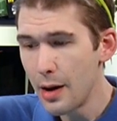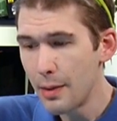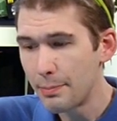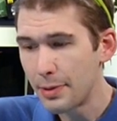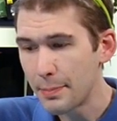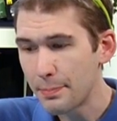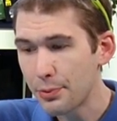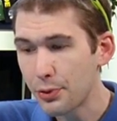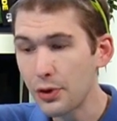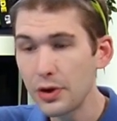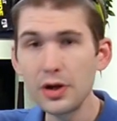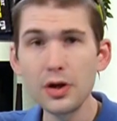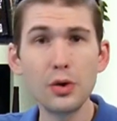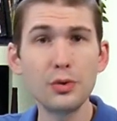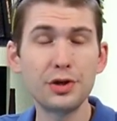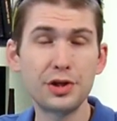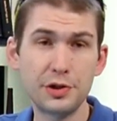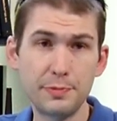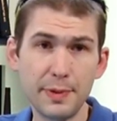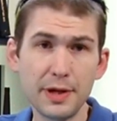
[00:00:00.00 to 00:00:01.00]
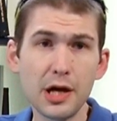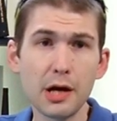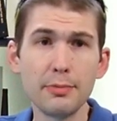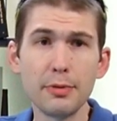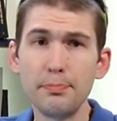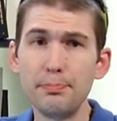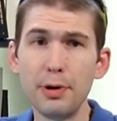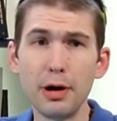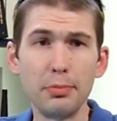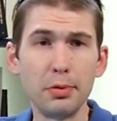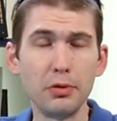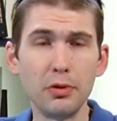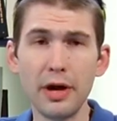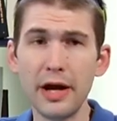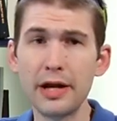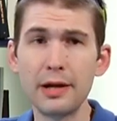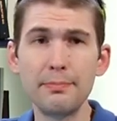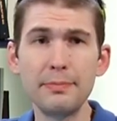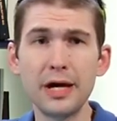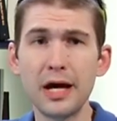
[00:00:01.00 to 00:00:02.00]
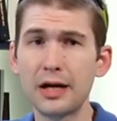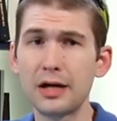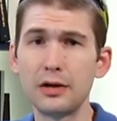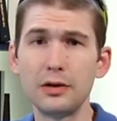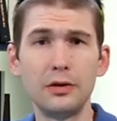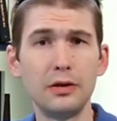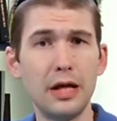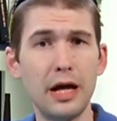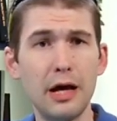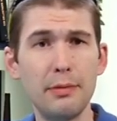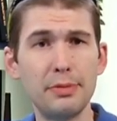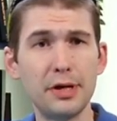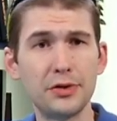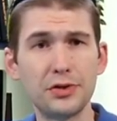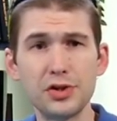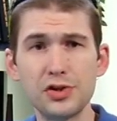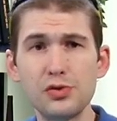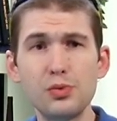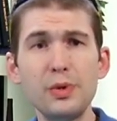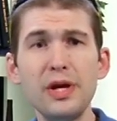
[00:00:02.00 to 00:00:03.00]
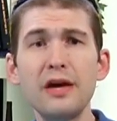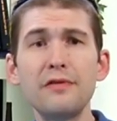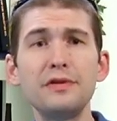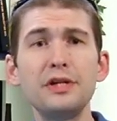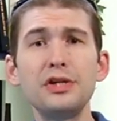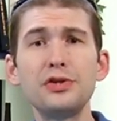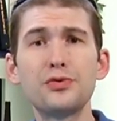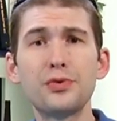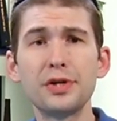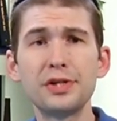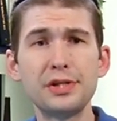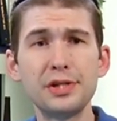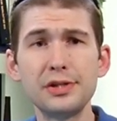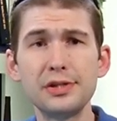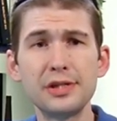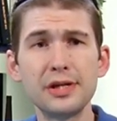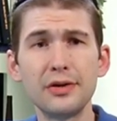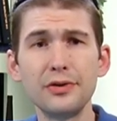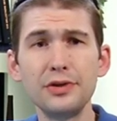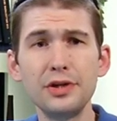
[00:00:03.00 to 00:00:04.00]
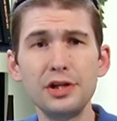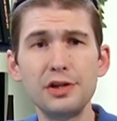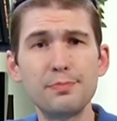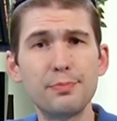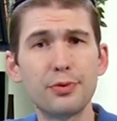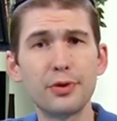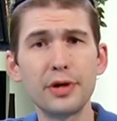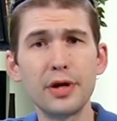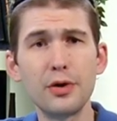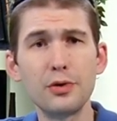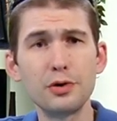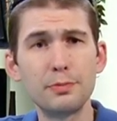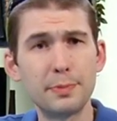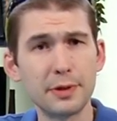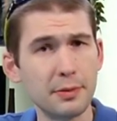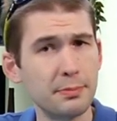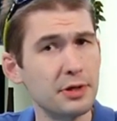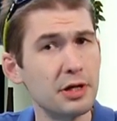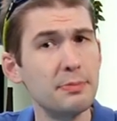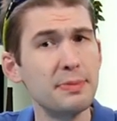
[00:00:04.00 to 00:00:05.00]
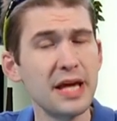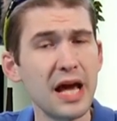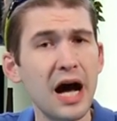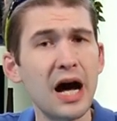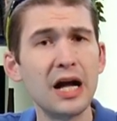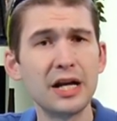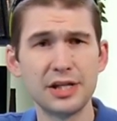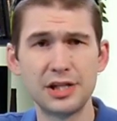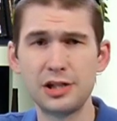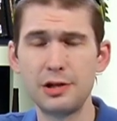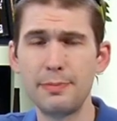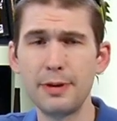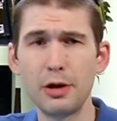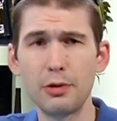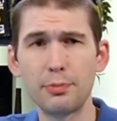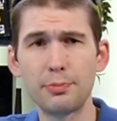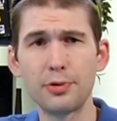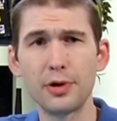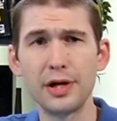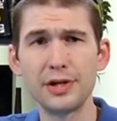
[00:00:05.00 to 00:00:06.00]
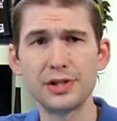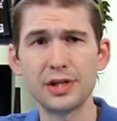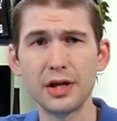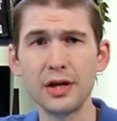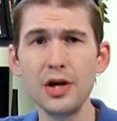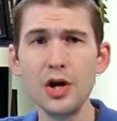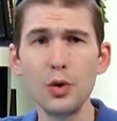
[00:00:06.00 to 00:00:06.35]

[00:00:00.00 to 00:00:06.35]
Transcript: But pre-owned has become a bubble, and I'm not going to lie about this. We have an interest in selling these pre-owned, but I'm going to be honest about pricing.